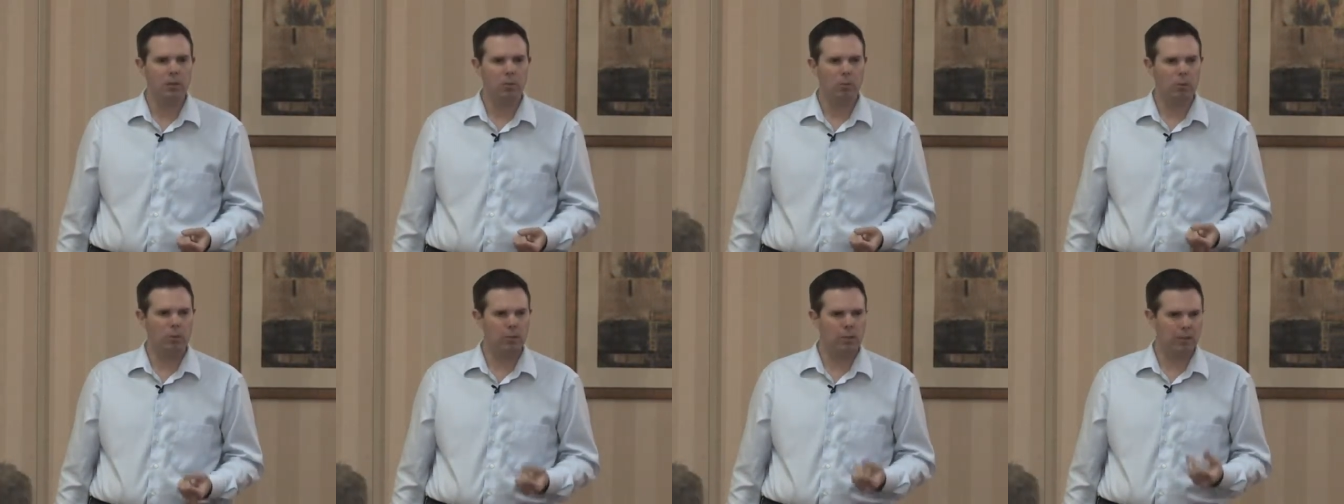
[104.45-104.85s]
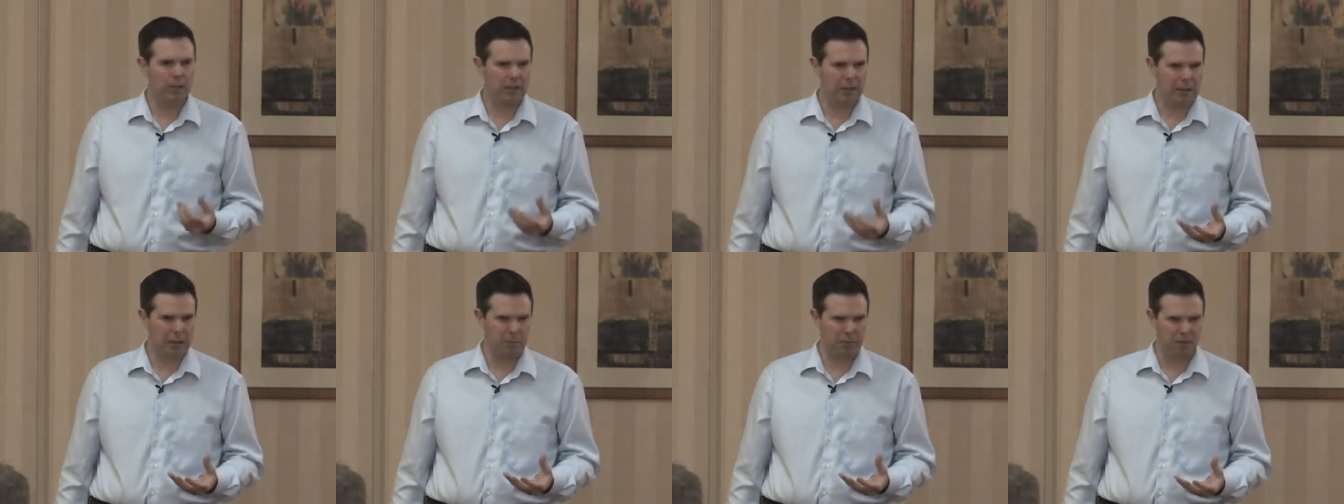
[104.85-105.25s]
What's the
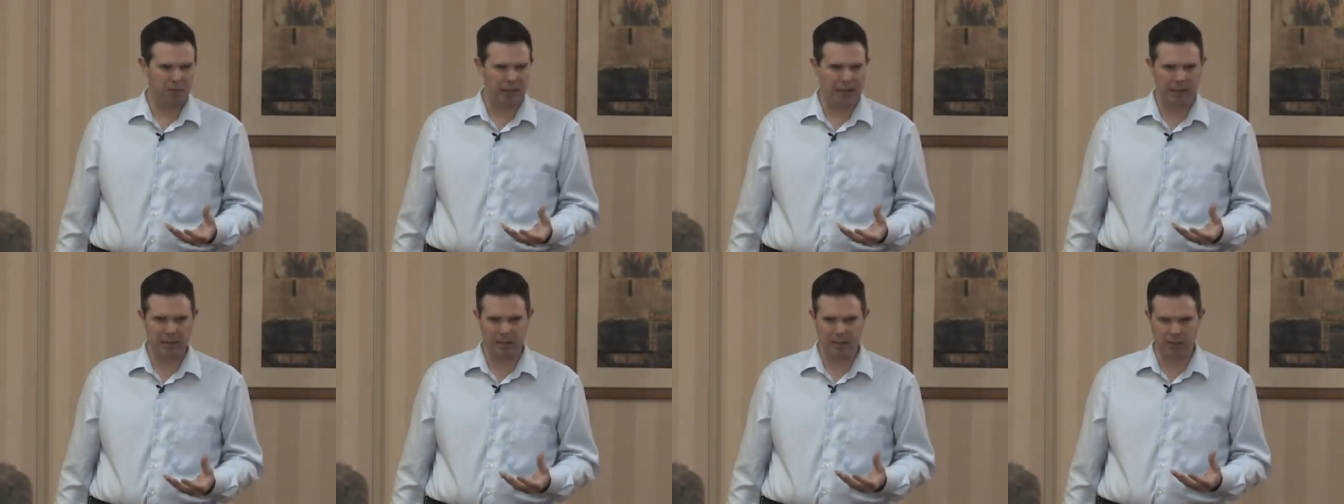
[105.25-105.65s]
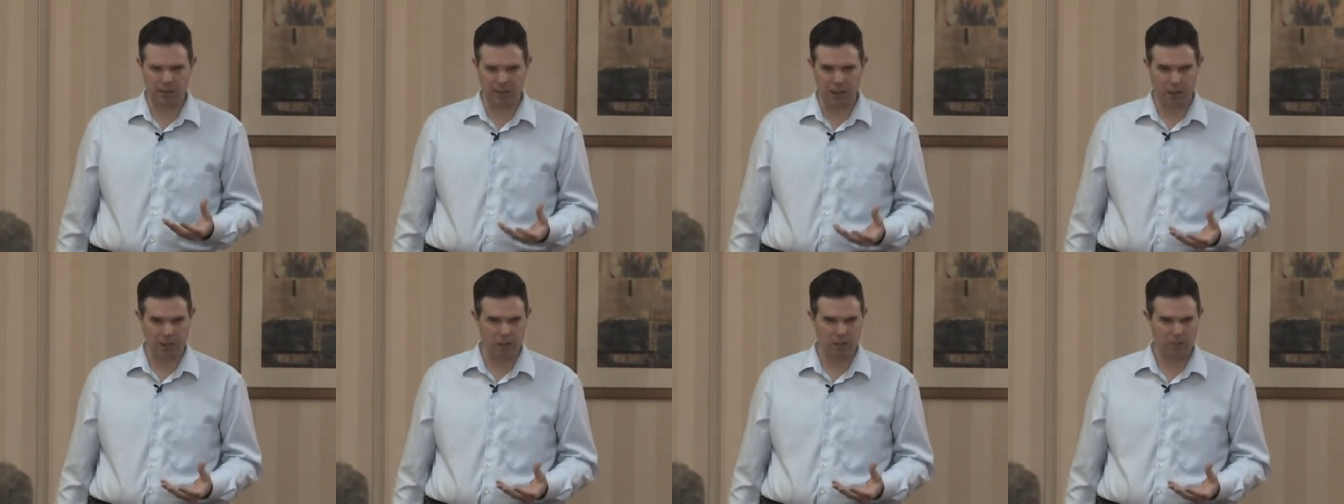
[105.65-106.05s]
name of that
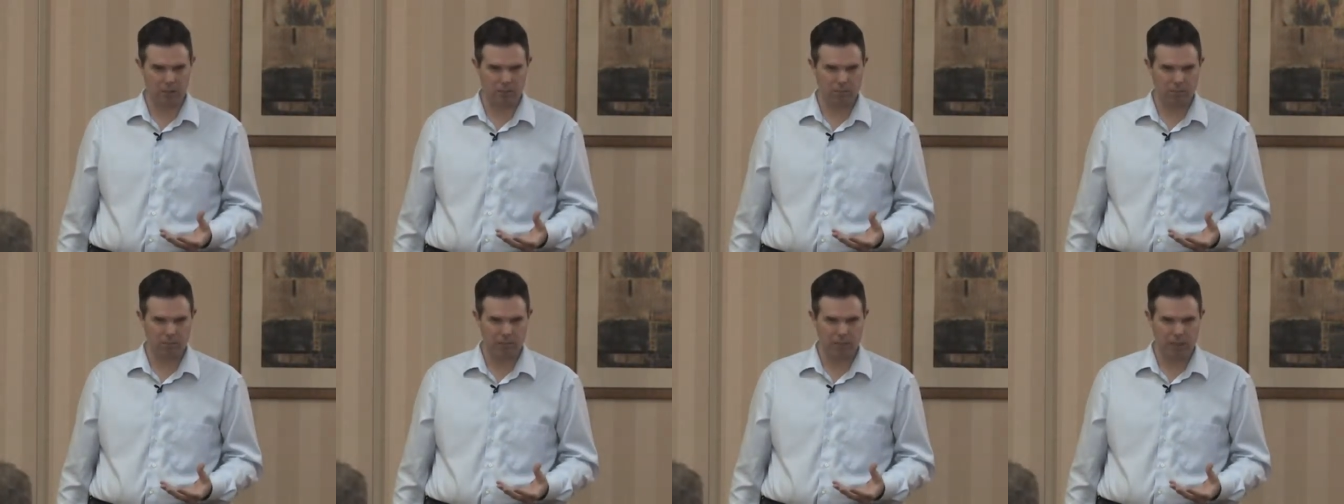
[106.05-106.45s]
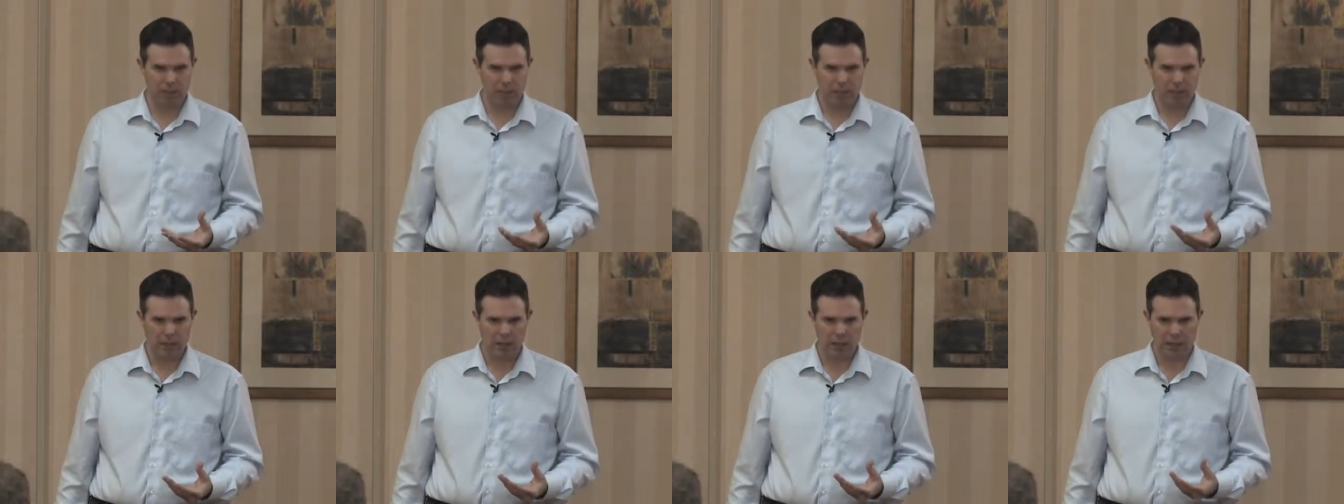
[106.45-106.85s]
singer?
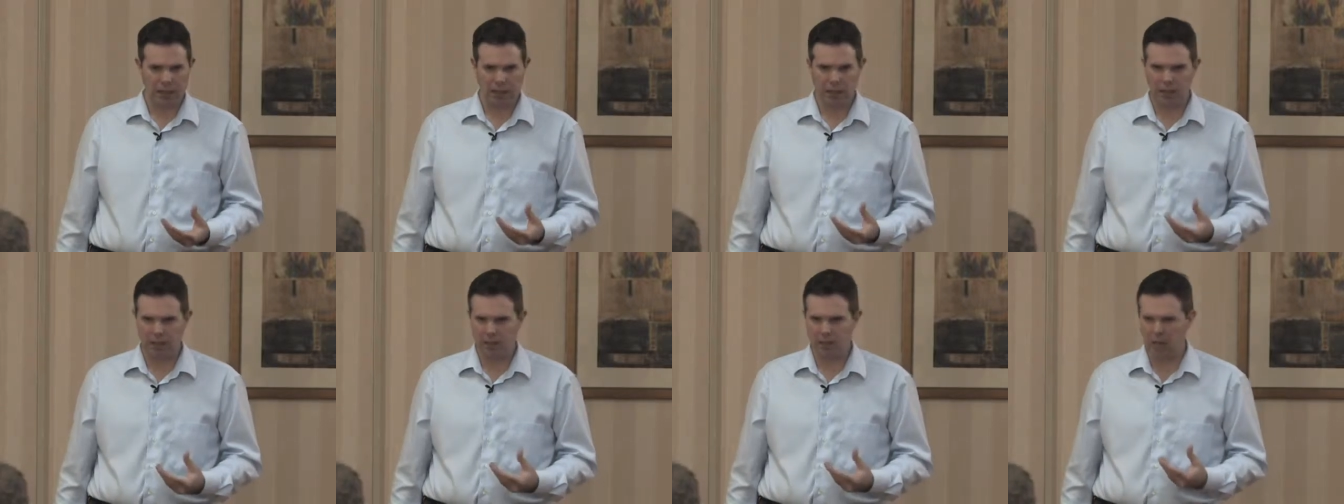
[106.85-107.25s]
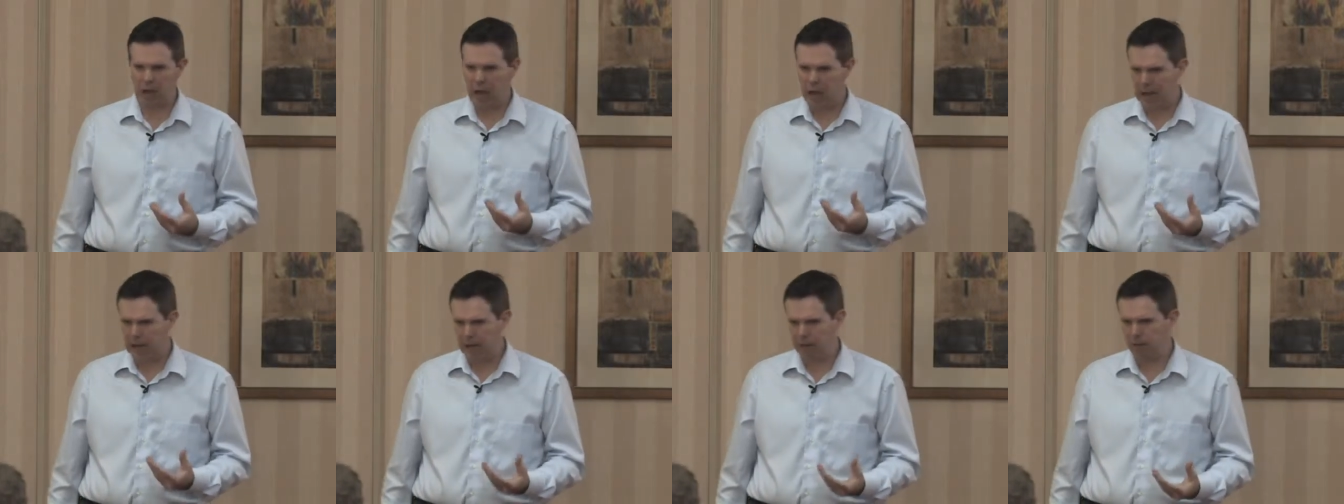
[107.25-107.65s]
He
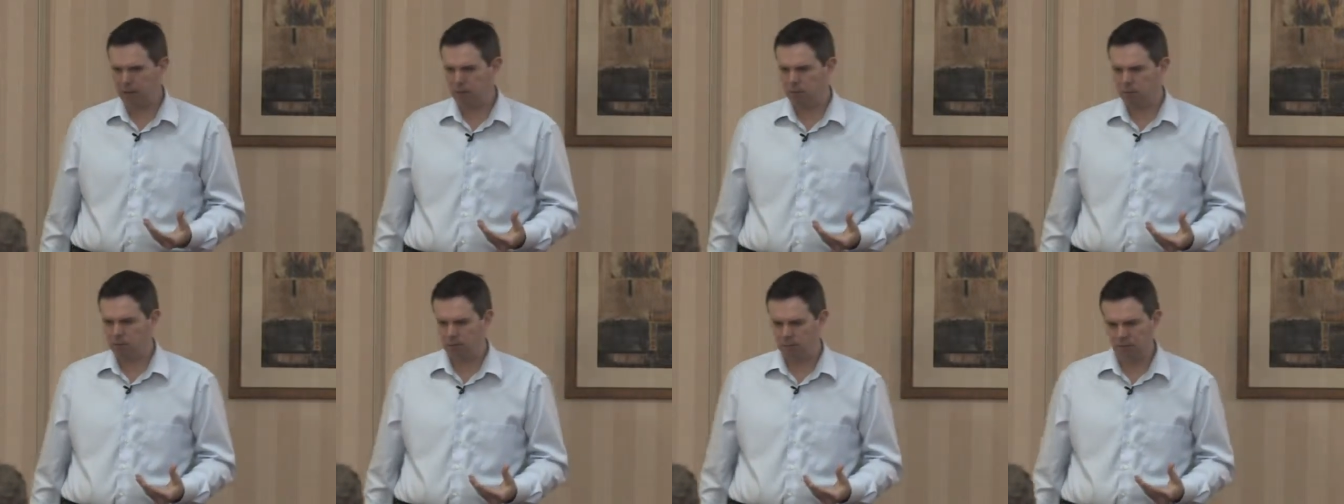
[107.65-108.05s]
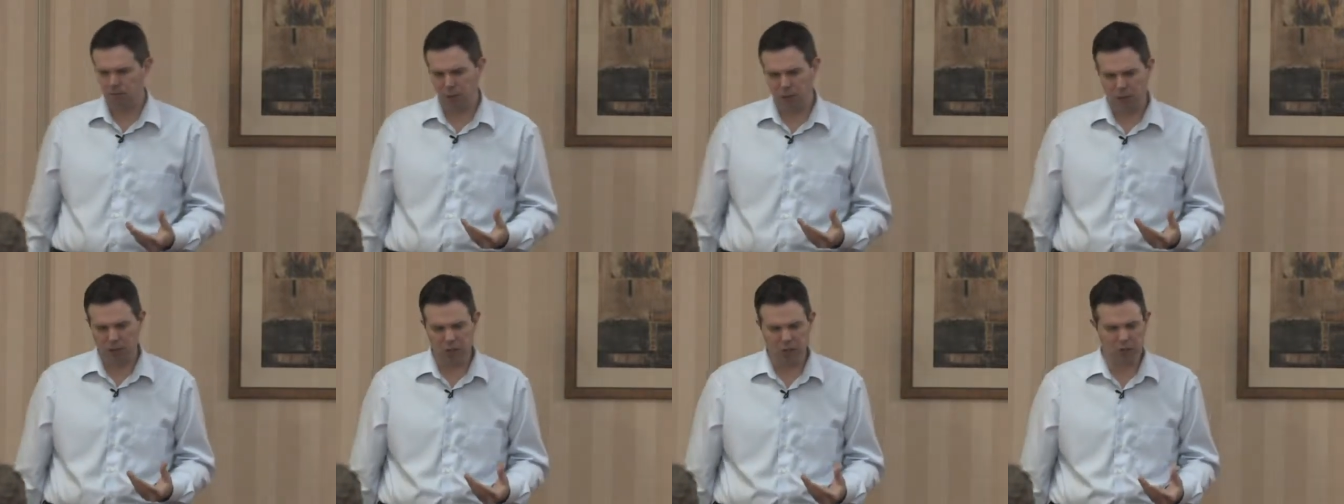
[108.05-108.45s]
died a
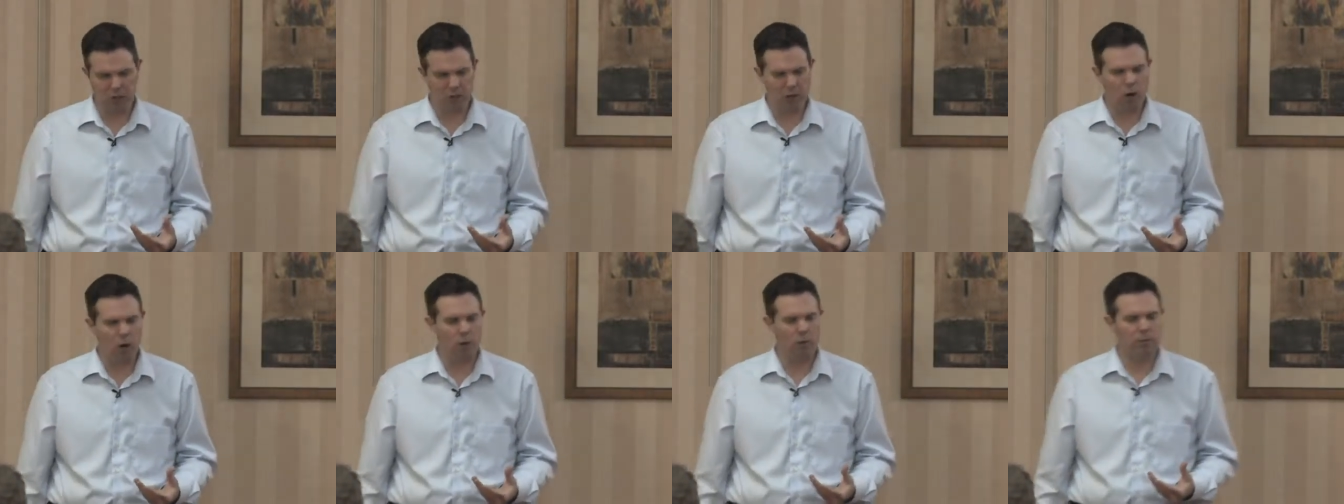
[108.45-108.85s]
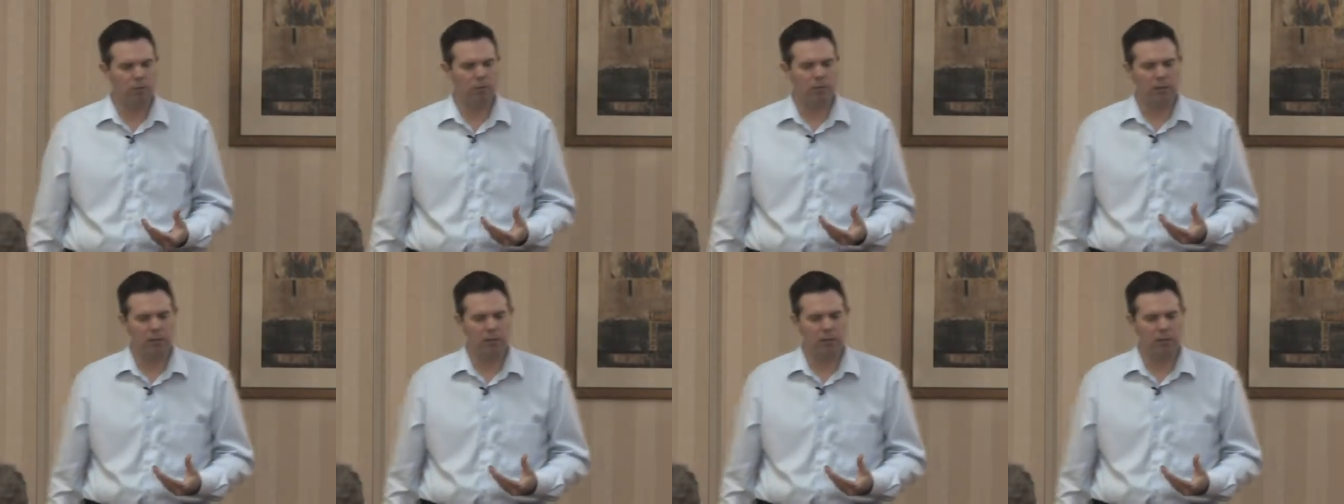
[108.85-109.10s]
few years ago,